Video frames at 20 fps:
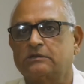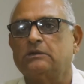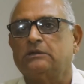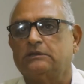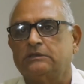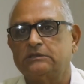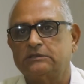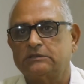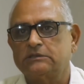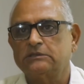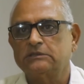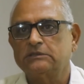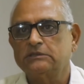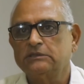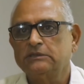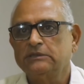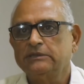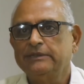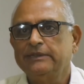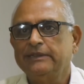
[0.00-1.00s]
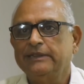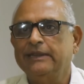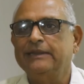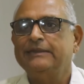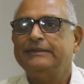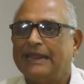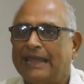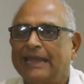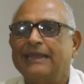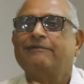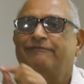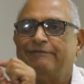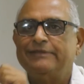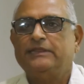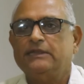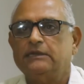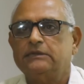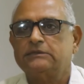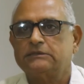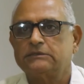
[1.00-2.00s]
good, eat egg
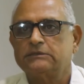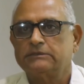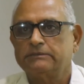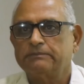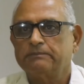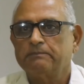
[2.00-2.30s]
with it.